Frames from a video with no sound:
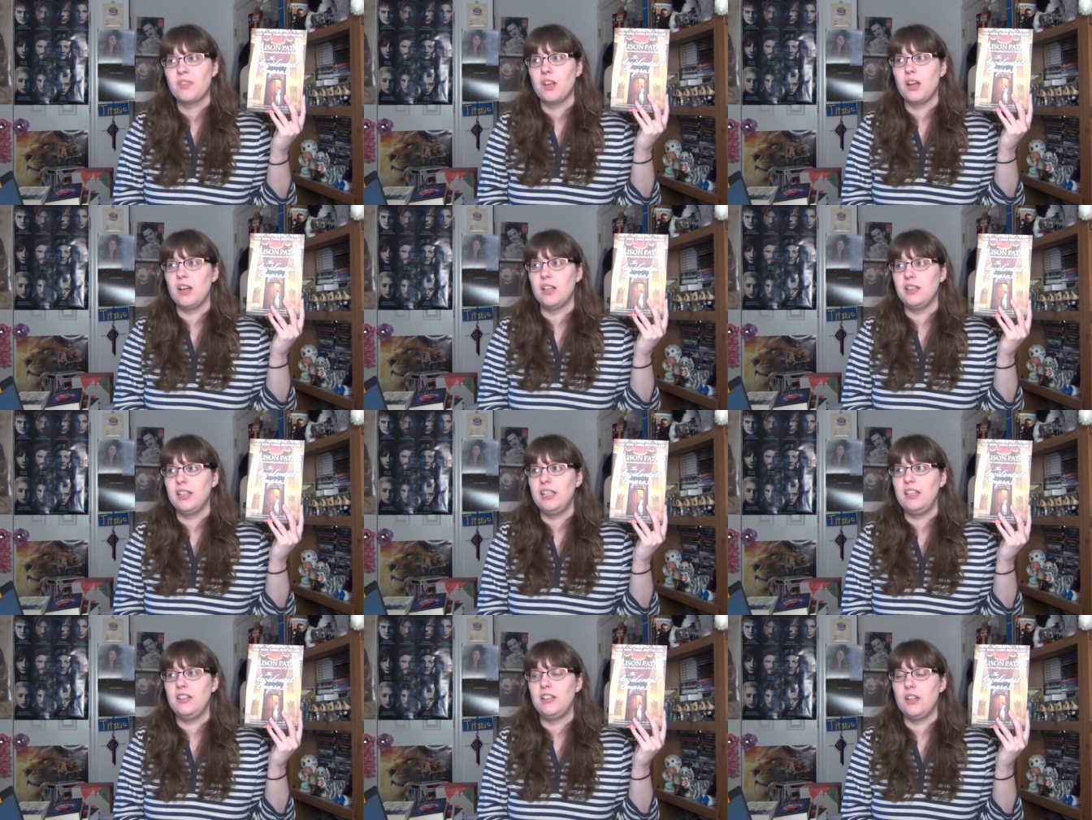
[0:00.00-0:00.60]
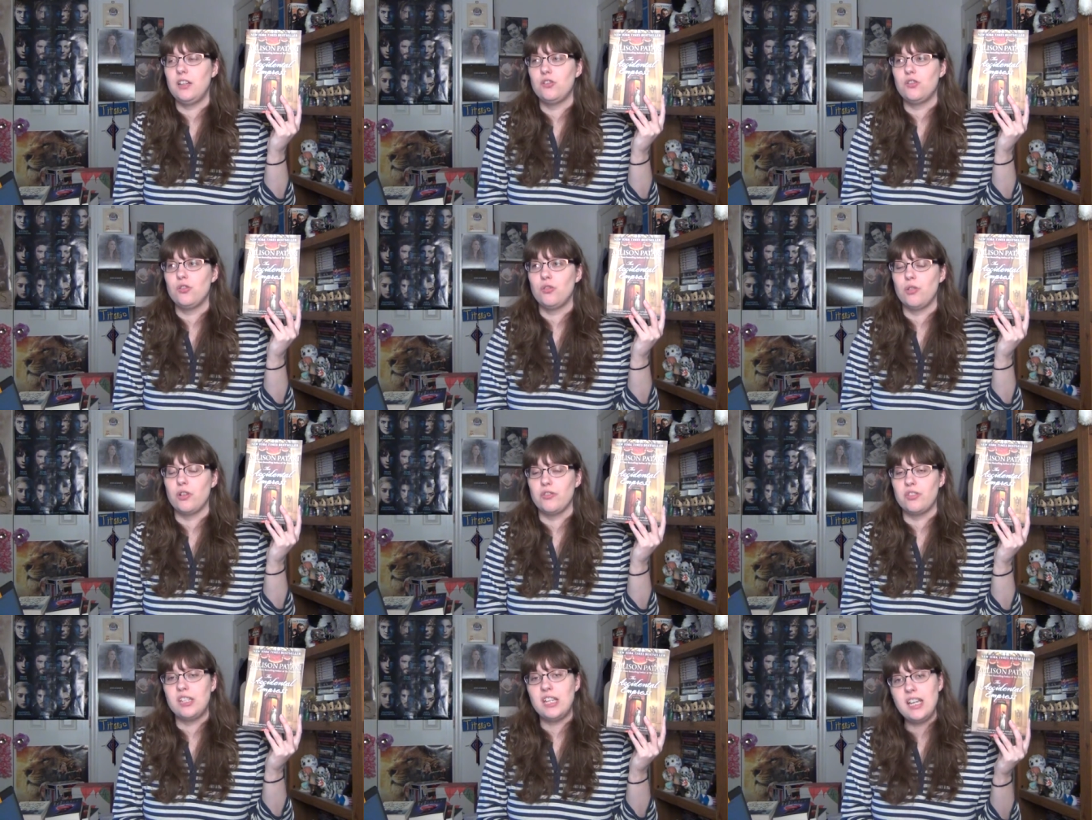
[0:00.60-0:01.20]
uh, leading into
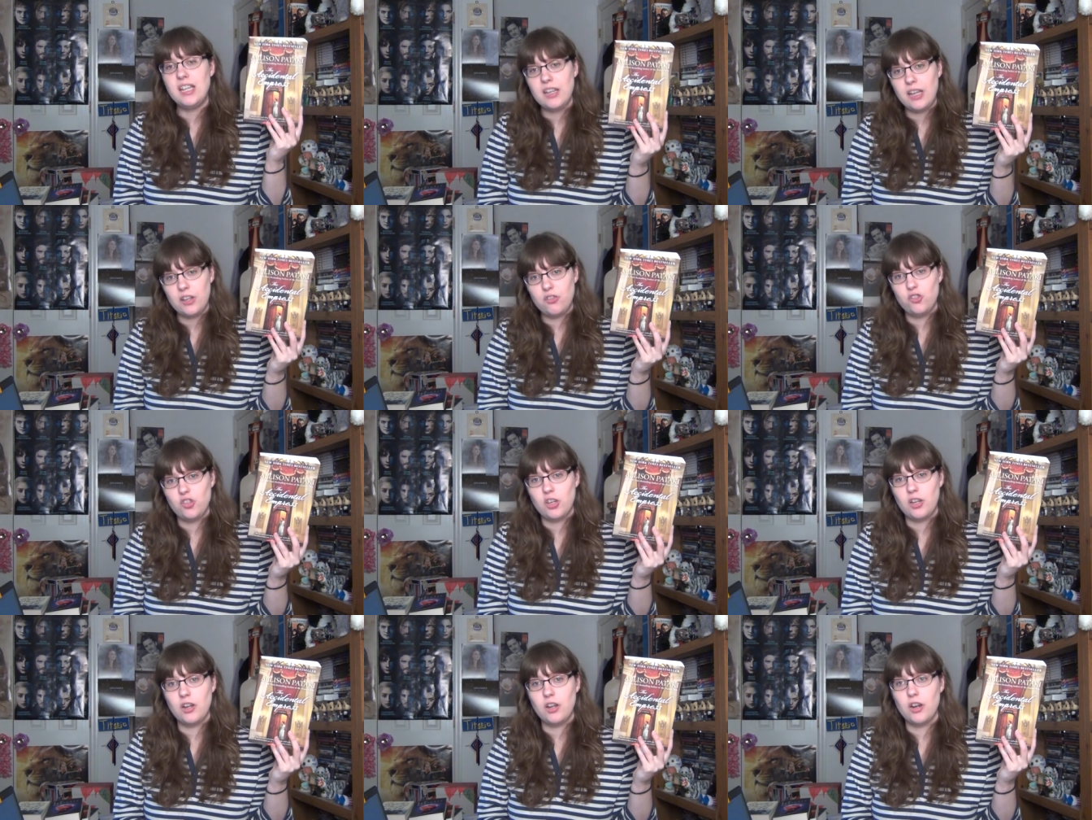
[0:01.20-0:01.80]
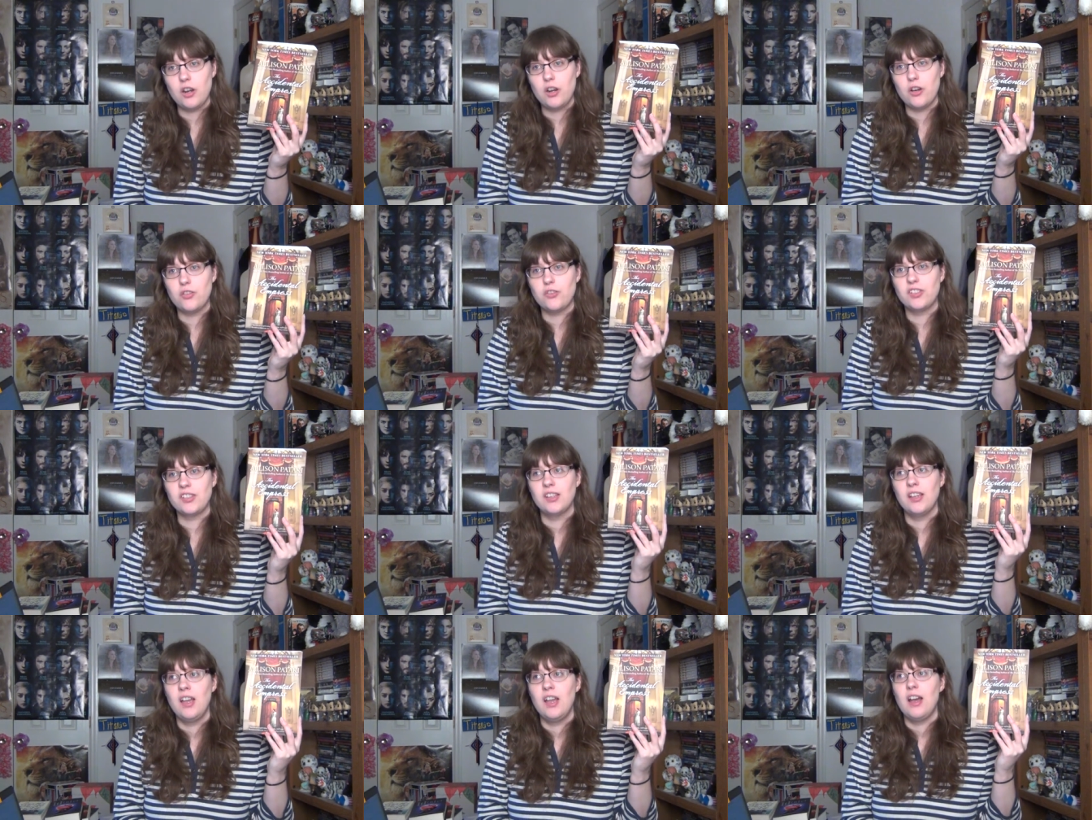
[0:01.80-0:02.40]
her teenage years,